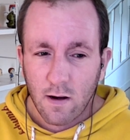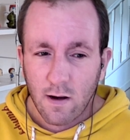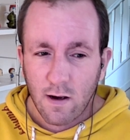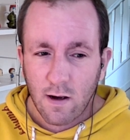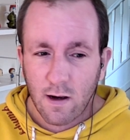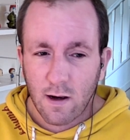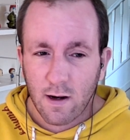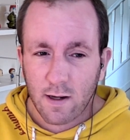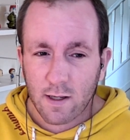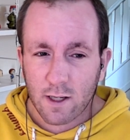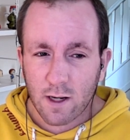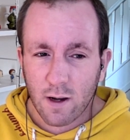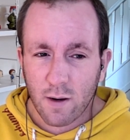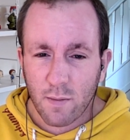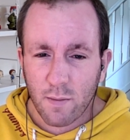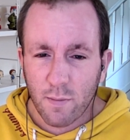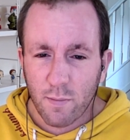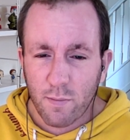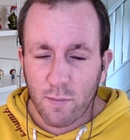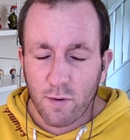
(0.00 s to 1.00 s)
and it's
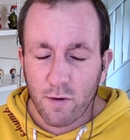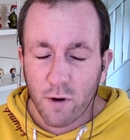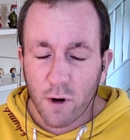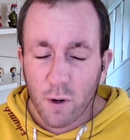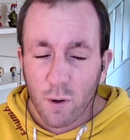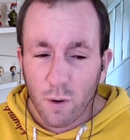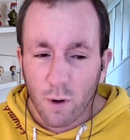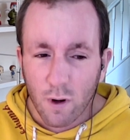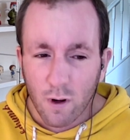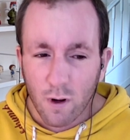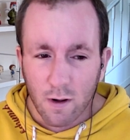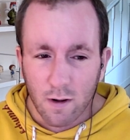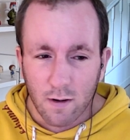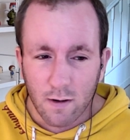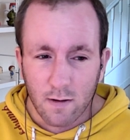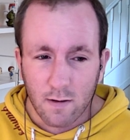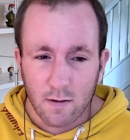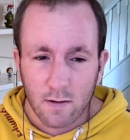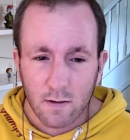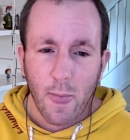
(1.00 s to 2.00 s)

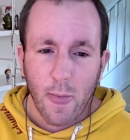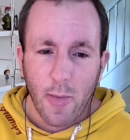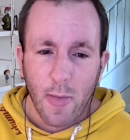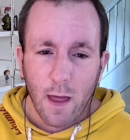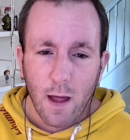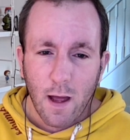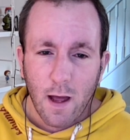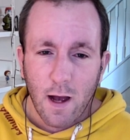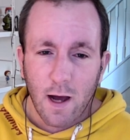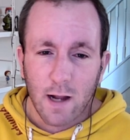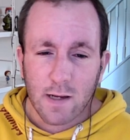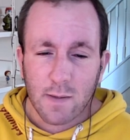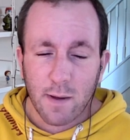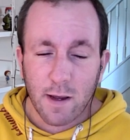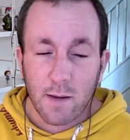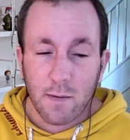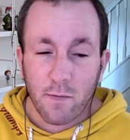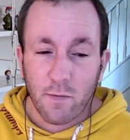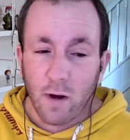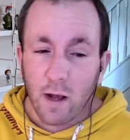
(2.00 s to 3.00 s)
brutal. And it's
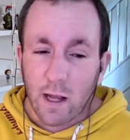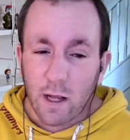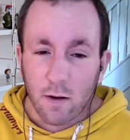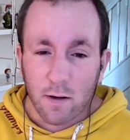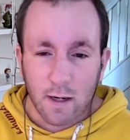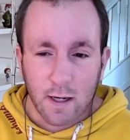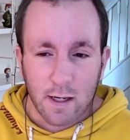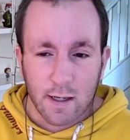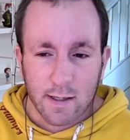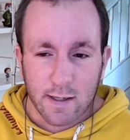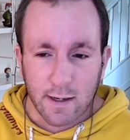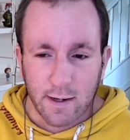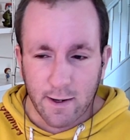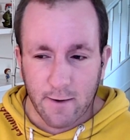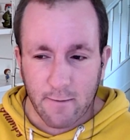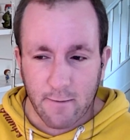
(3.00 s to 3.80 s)
making me really uneasy.